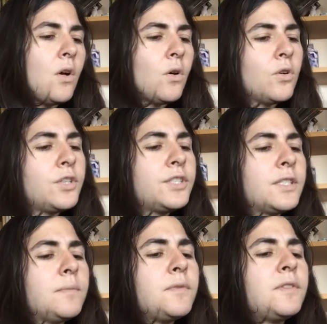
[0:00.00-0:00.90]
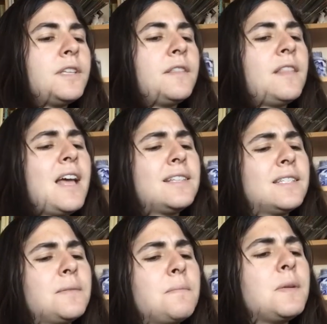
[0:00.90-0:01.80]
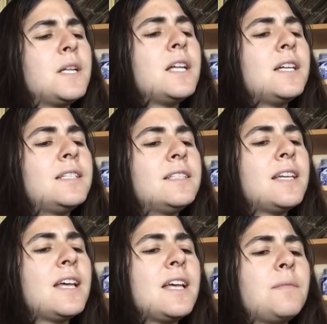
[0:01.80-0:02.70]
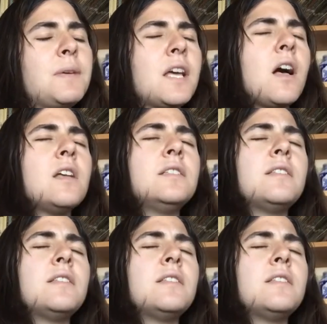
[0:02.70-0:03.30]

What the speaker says: Or something that somebody said because